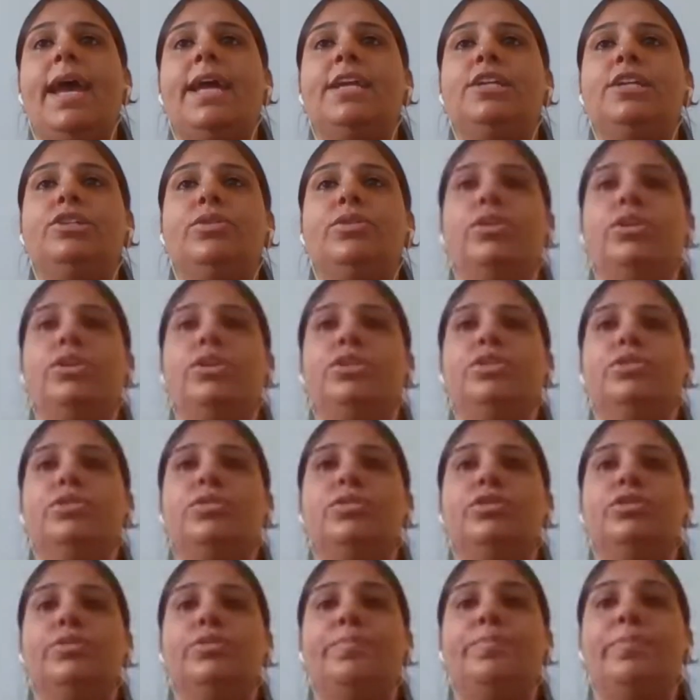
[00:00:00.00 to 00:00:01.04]
I told you
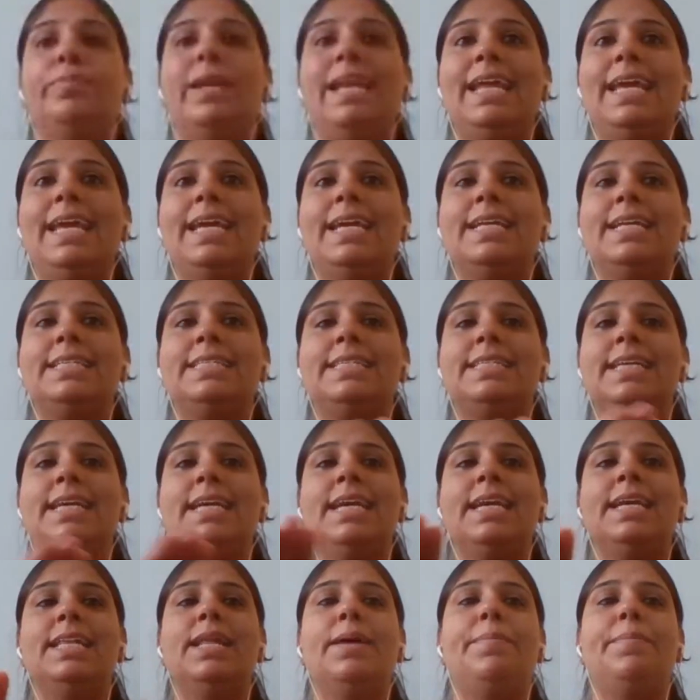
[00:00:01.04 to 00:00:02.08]
to please
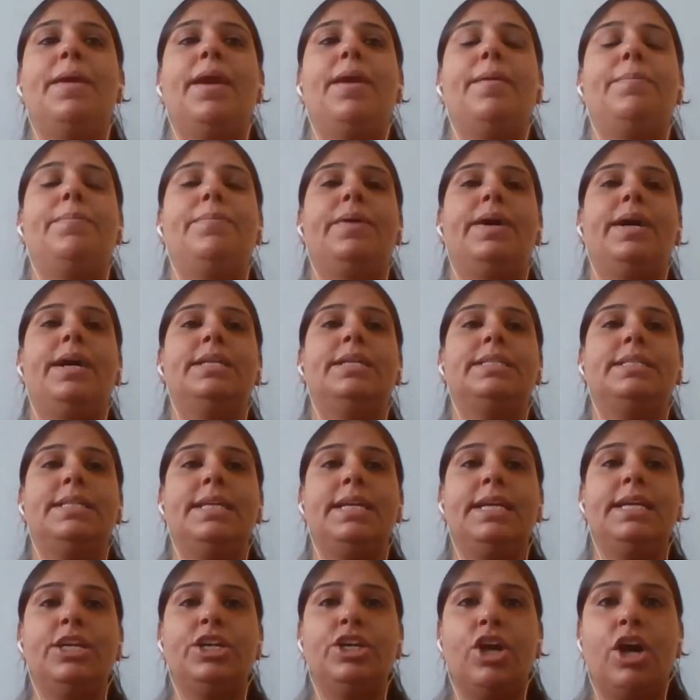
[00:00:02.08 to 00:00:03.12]
see the paper,
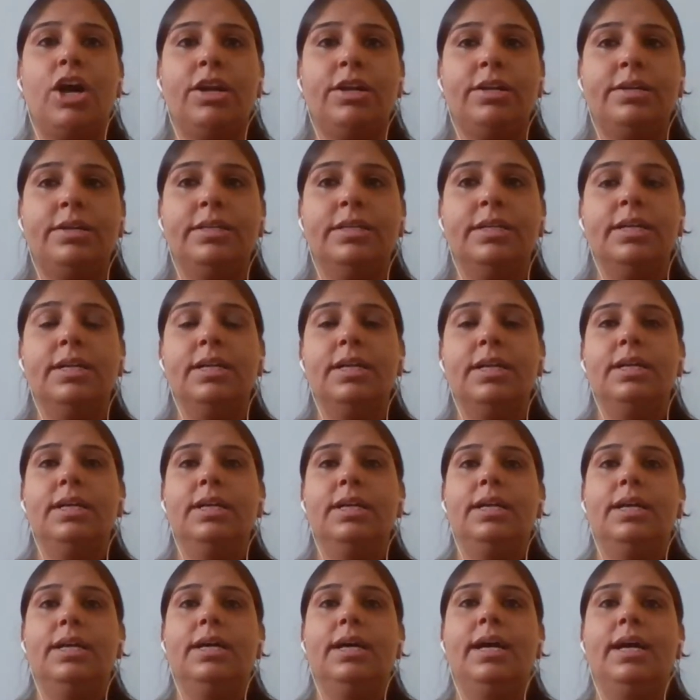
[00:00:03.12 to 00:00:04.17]
see your
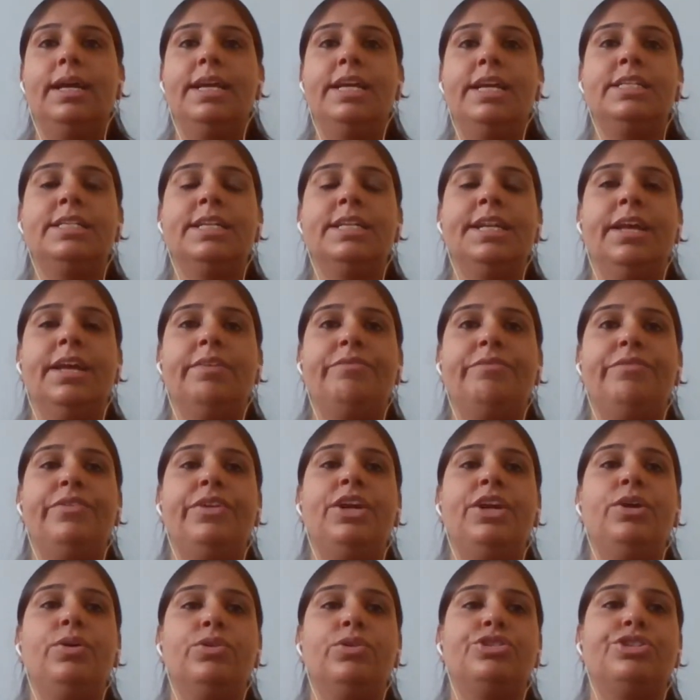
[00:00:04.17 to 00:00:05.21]
uh, each and
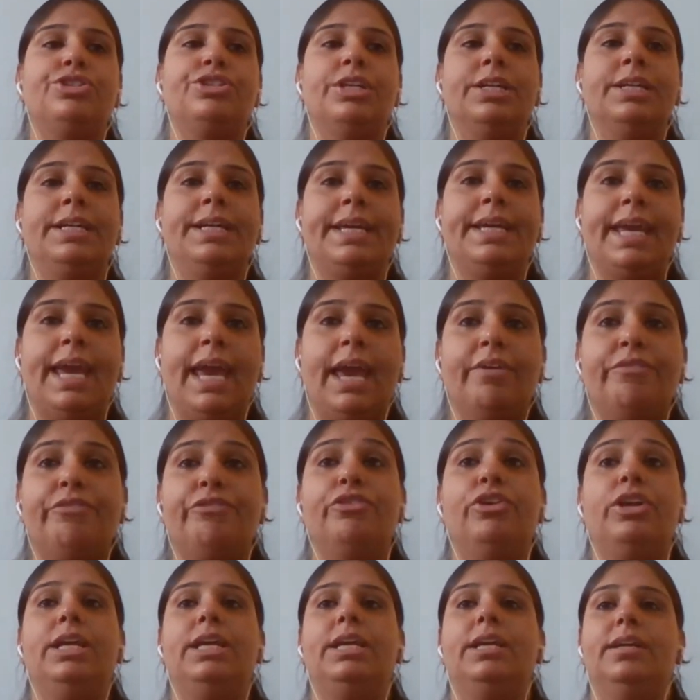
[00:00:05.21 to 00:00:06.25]
every question
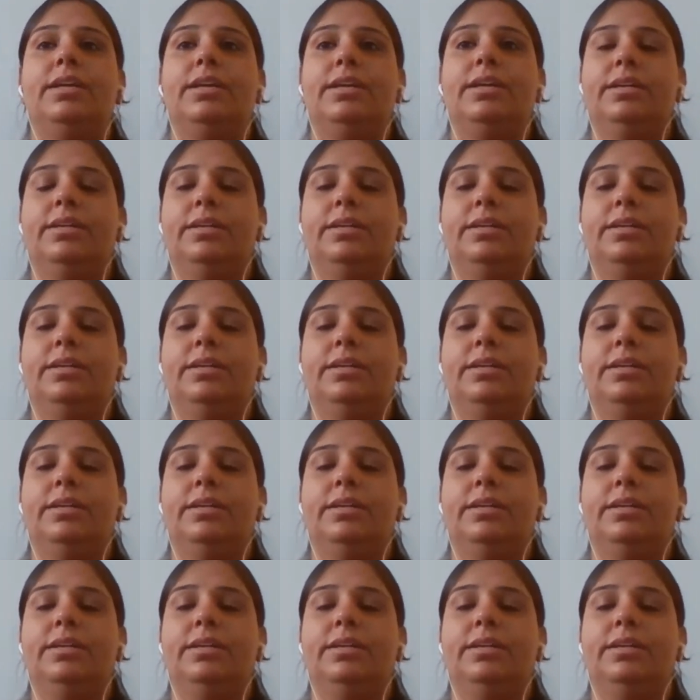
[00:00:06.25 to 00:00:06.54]
carefully.